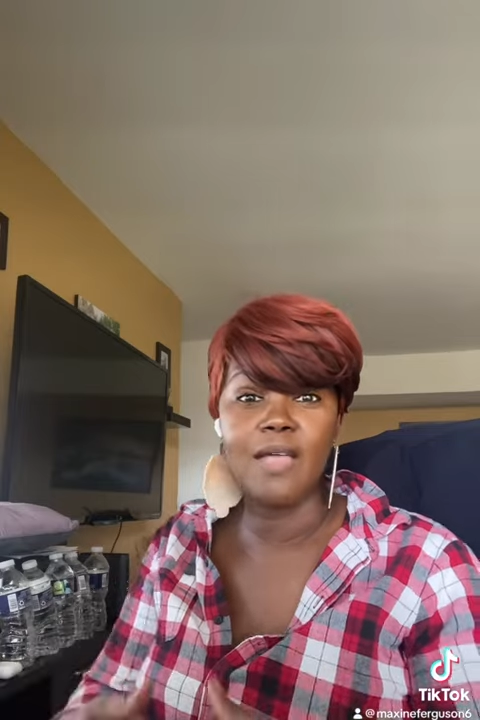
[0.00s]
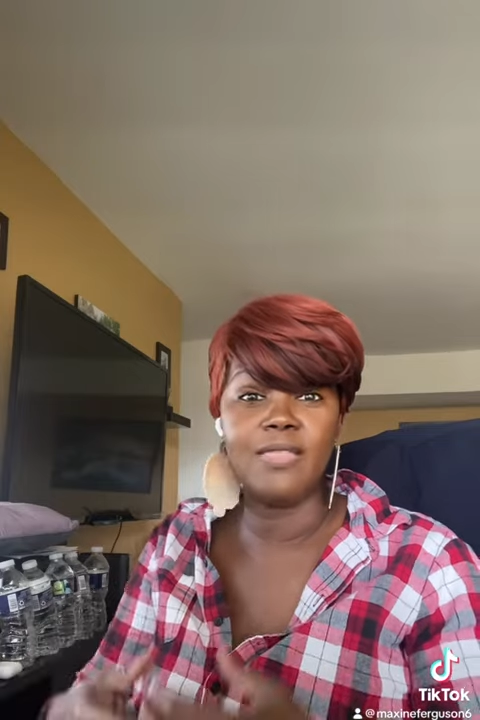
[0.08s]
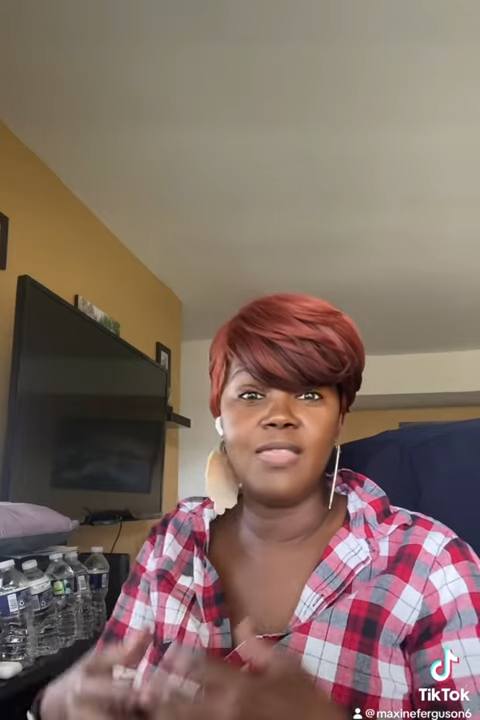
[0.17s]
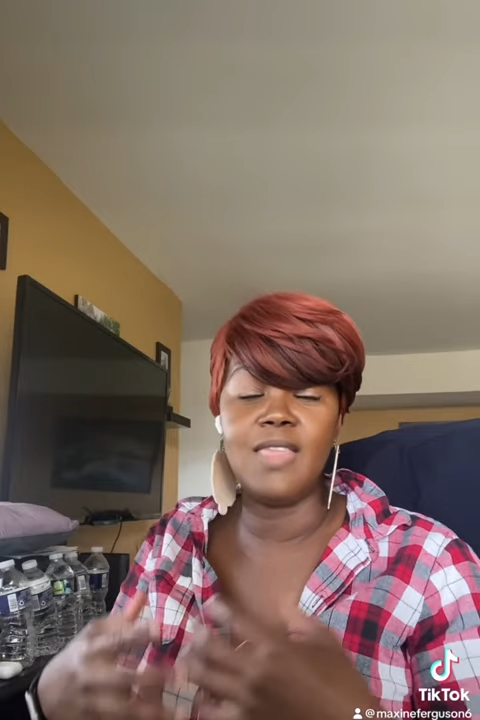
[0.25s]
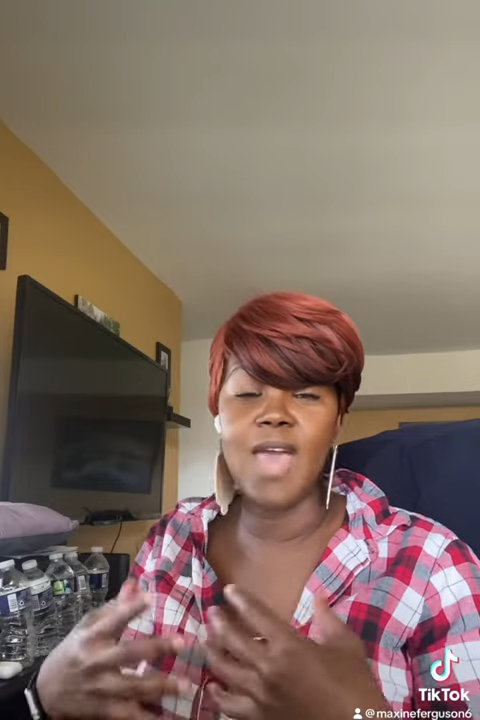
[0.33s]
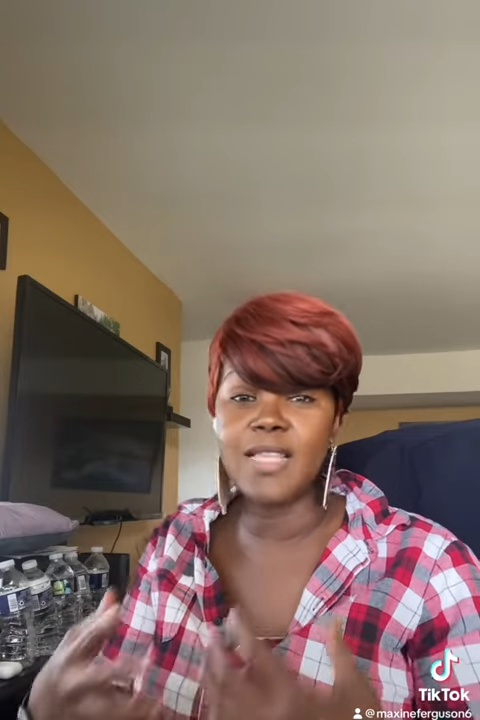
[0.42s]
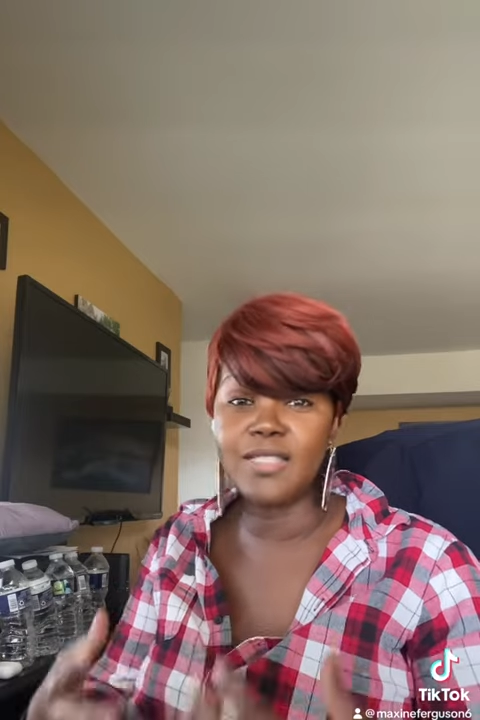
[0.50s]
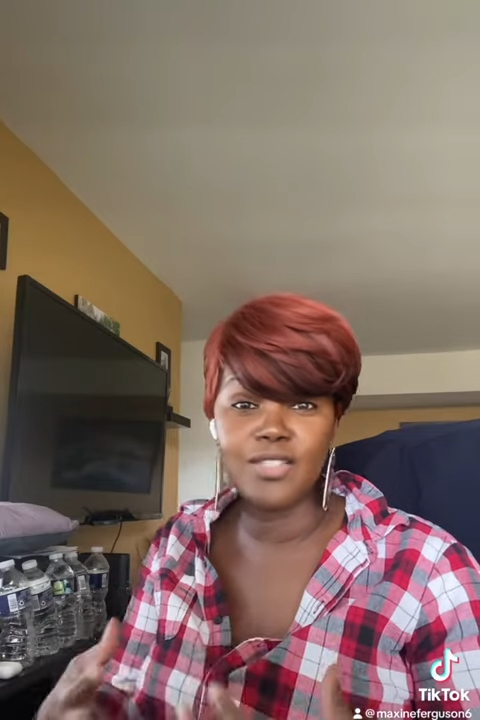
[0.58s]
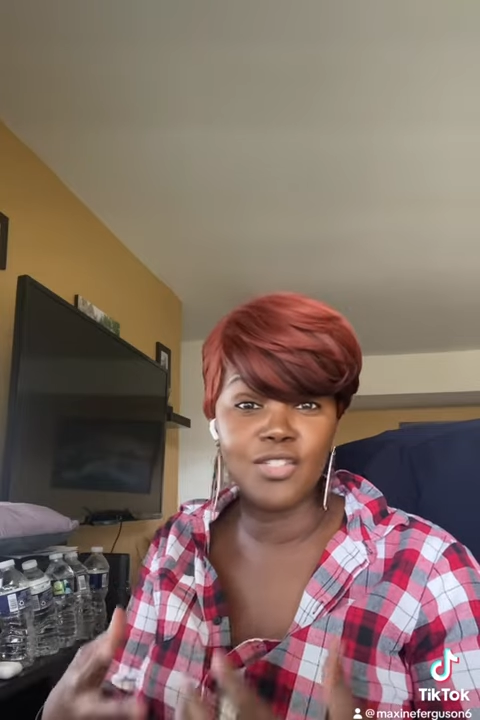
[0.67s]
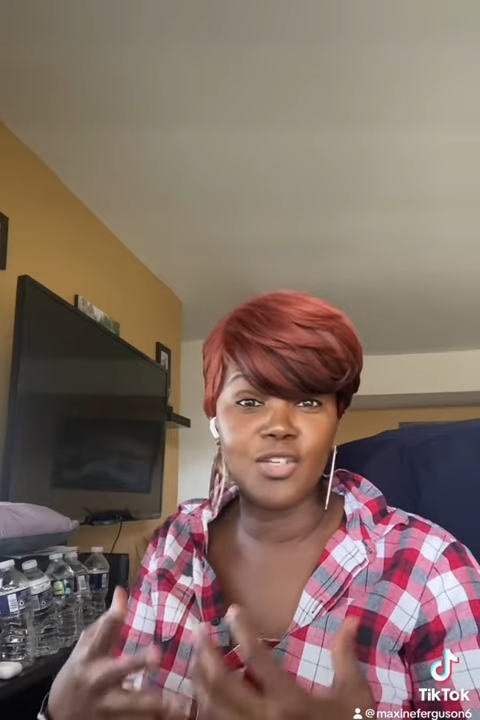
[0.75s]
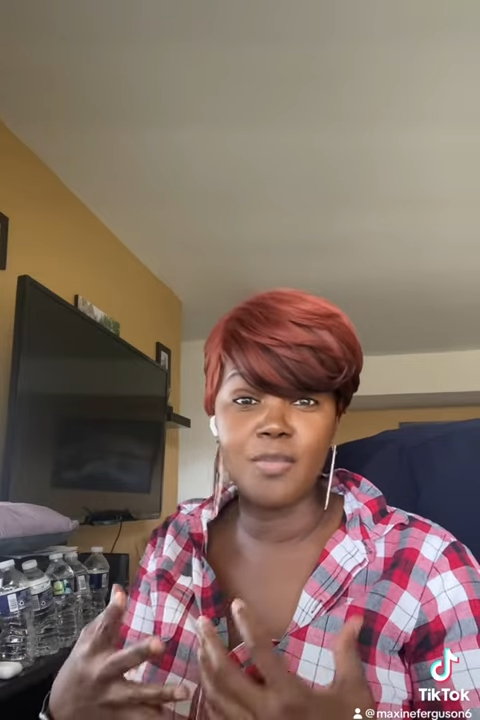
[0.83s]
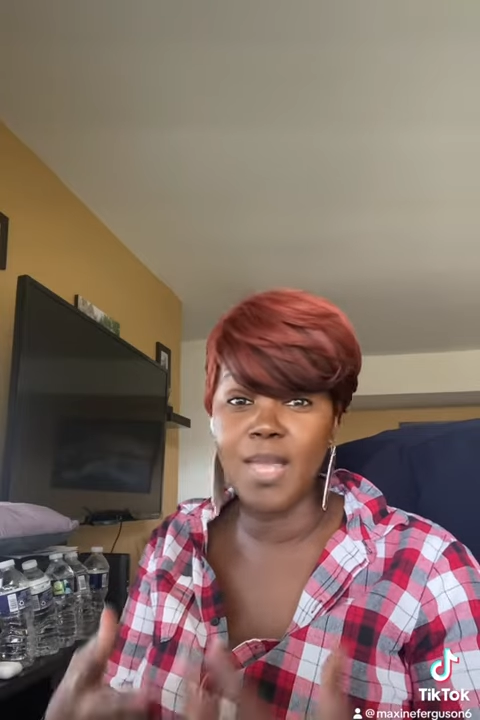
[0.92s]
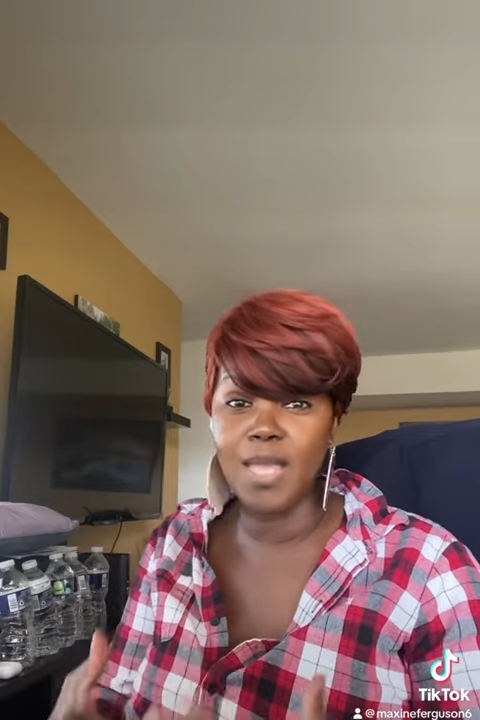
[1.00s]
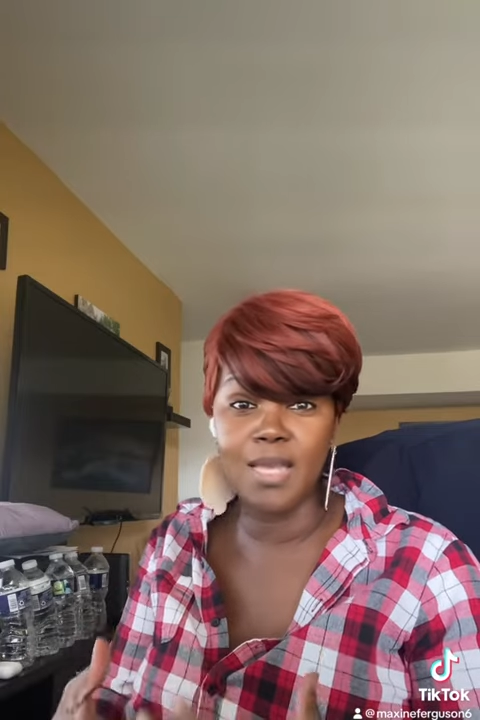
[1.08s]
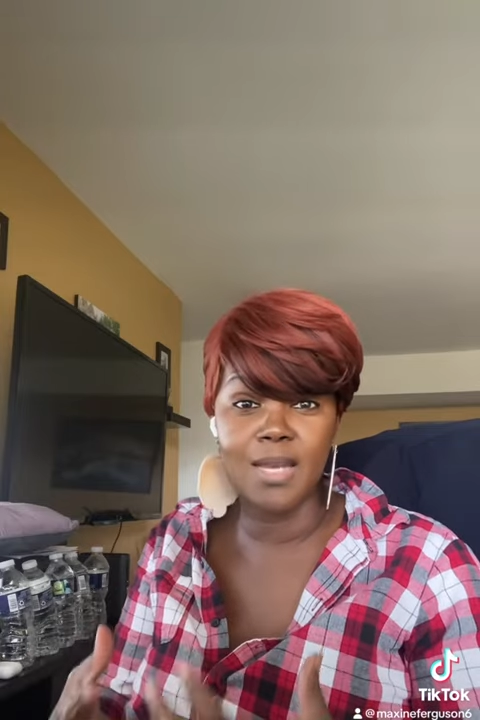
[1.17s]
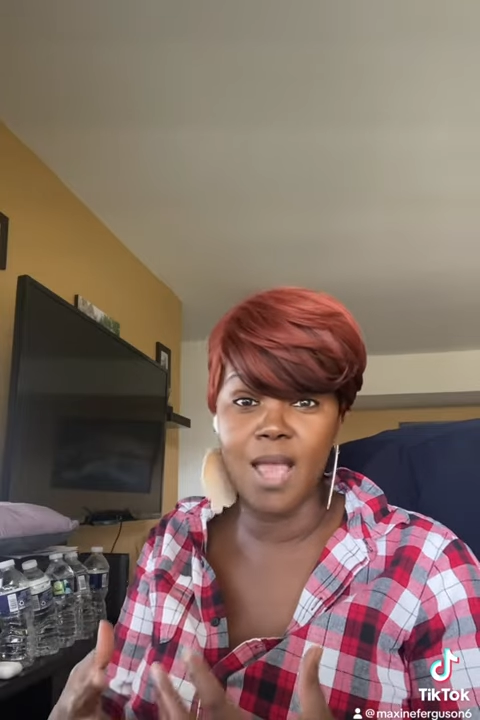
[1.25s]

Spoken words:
That's the Jamaican